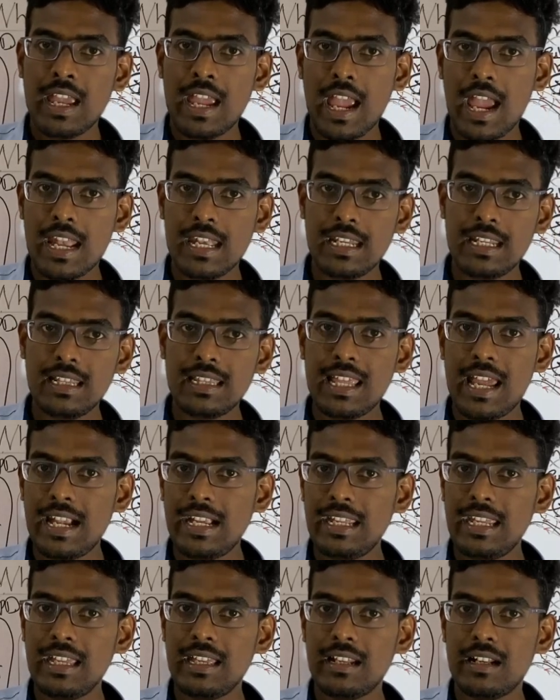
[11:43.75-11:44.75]
and in
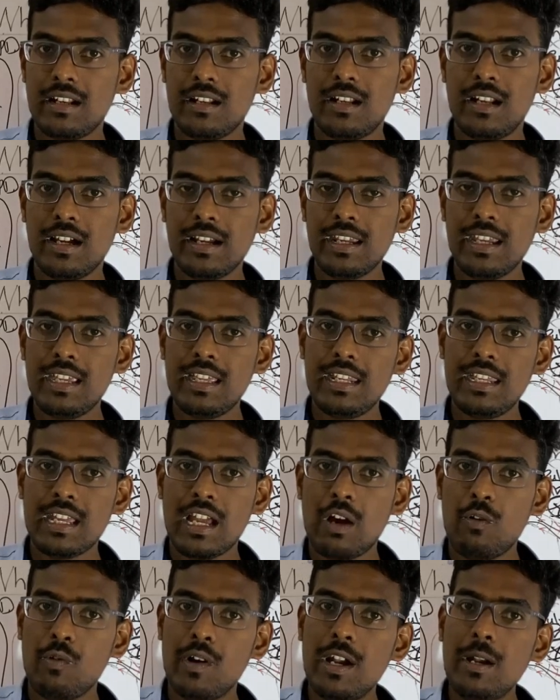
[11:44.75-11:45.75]
that lung
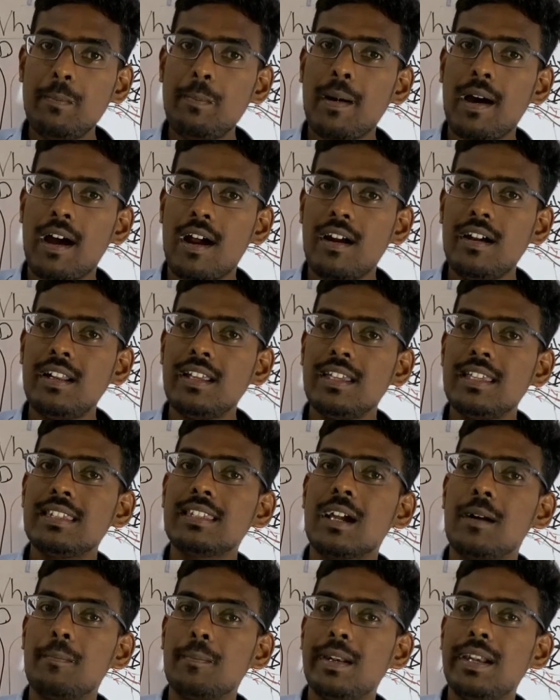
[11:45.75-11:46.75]
area, one part is
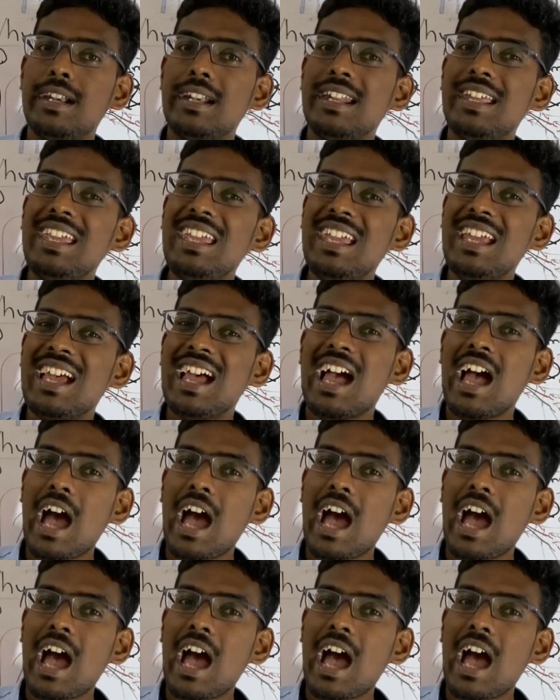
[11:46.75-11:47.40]
completely